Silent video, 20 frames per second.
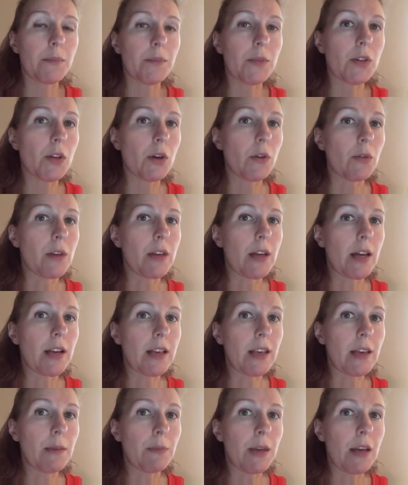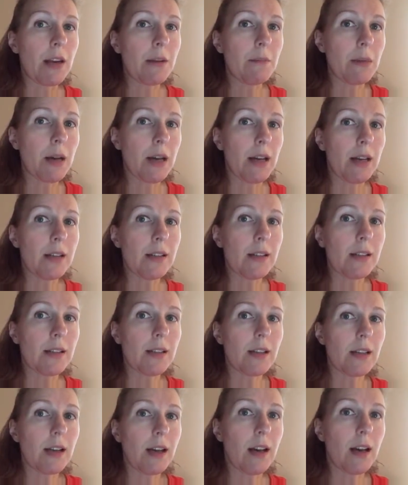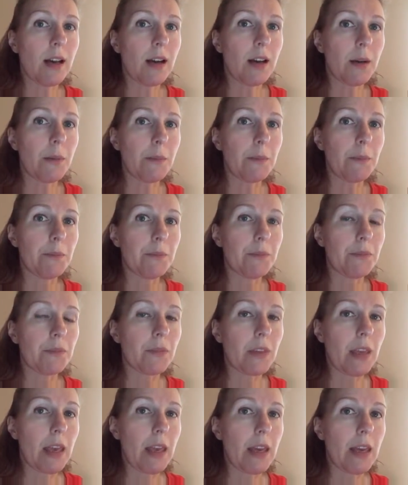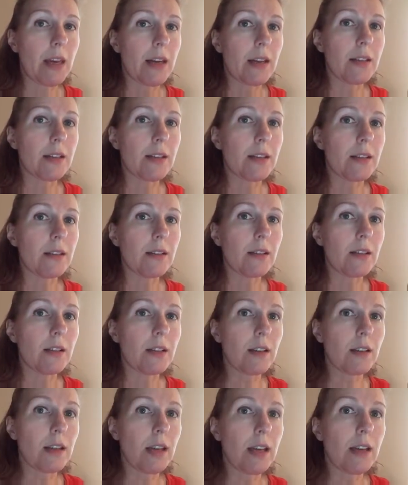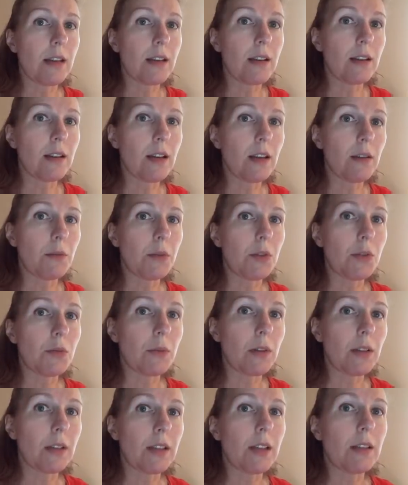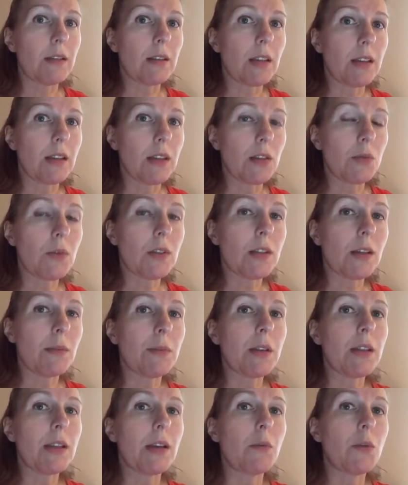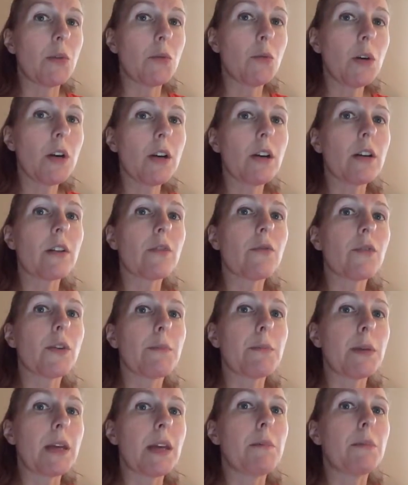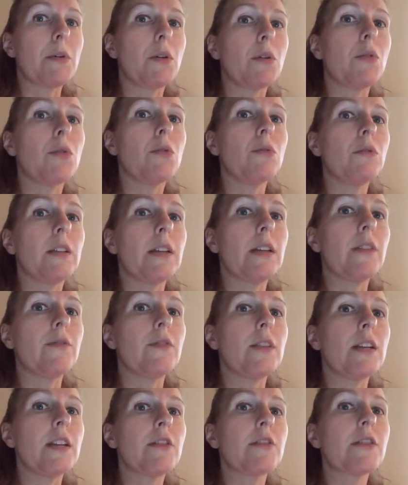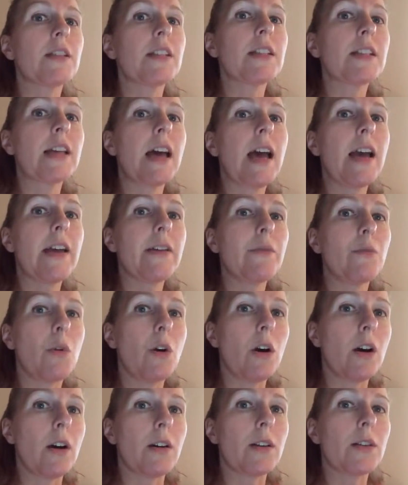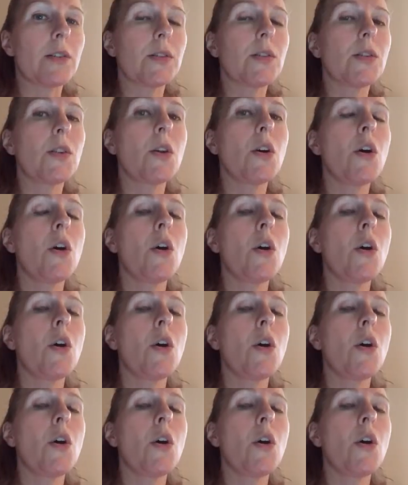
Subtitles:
So you got to keep that in mind. And that it was really, that this was something that would work for people who lived near sidewalks